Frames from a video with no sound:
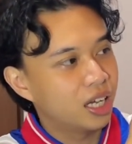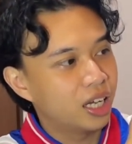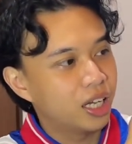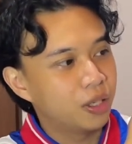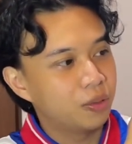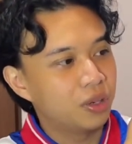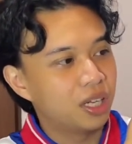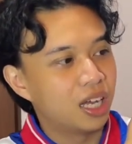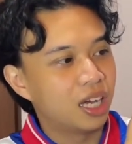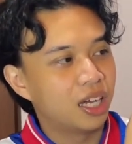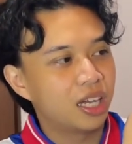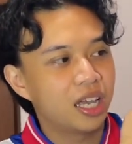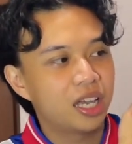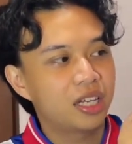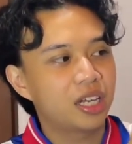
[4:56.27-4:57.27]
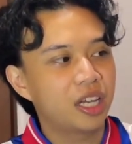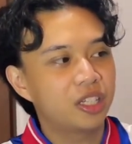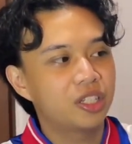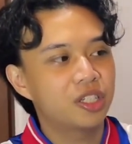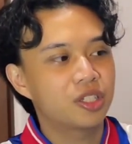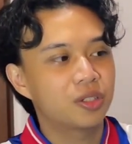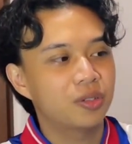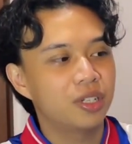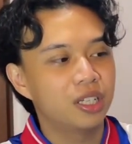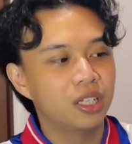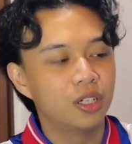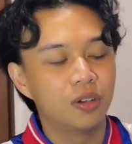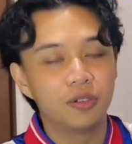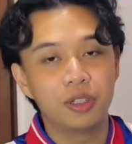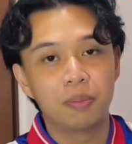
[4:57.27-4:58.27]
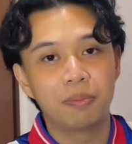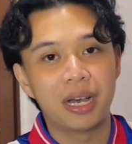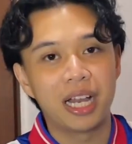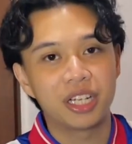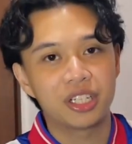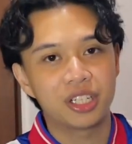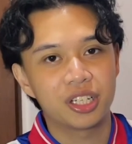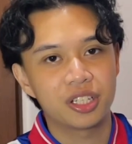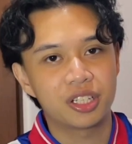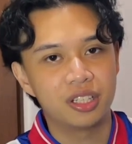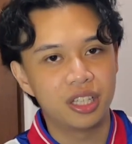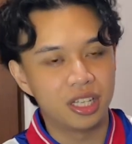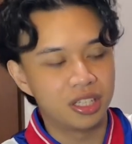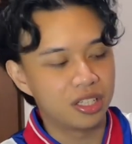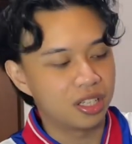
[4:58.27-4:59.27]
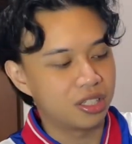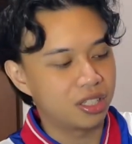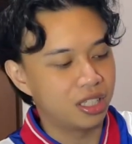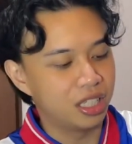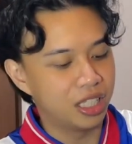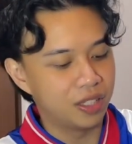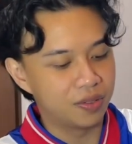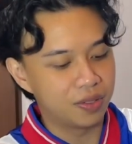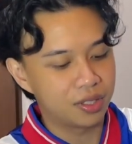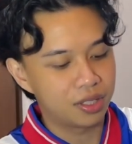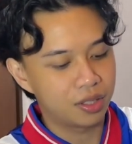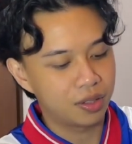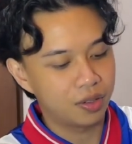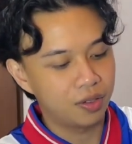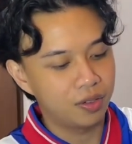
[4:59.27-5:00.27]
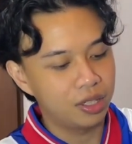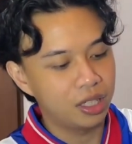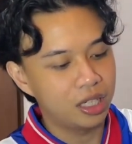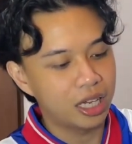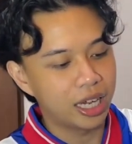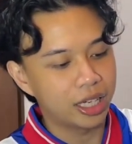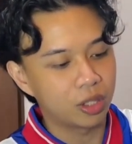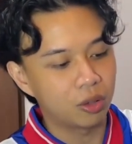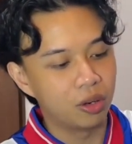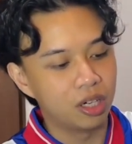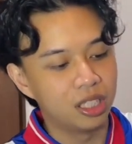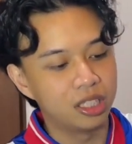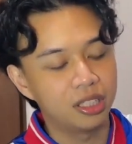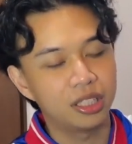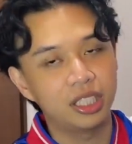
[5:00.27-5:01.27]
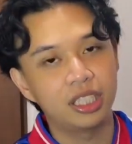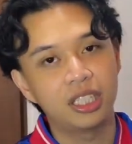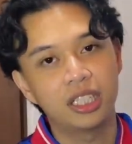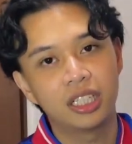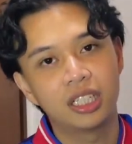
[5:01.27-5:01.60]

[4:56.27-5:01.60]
And wala. And I just really love the patches and the sleeves. Really high quality.